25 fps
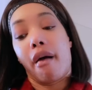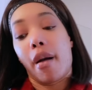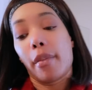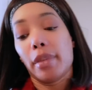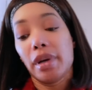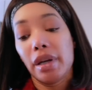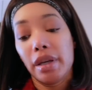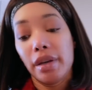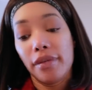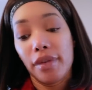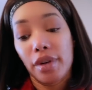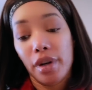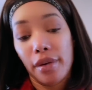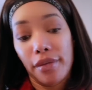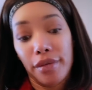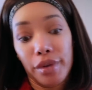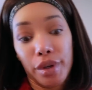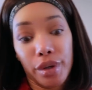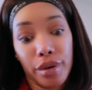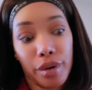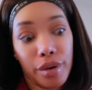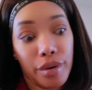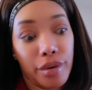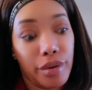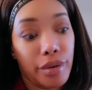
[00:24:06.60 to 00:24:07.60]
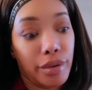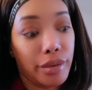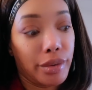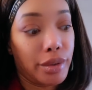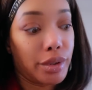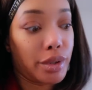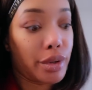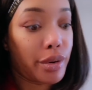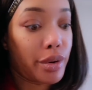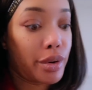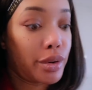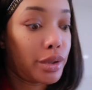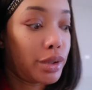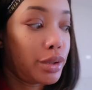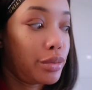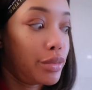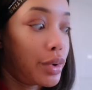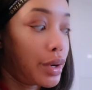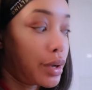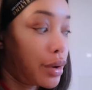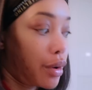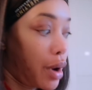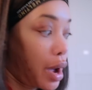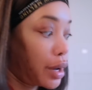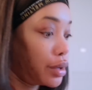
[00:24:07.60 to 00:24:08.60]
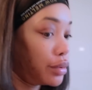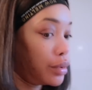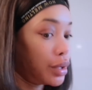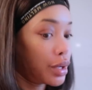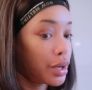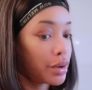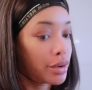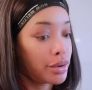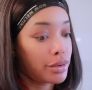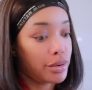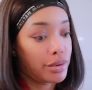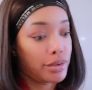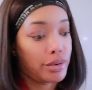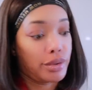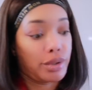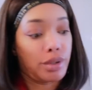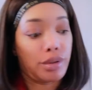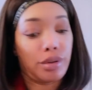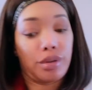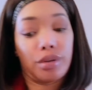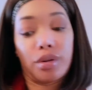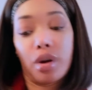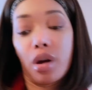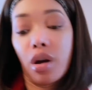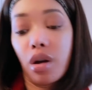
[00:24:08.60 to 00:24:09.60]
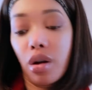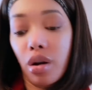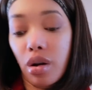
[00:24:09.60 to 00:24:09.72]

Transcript: I'm gonna leave it up for the girls, the girls who want to know how to do the girls.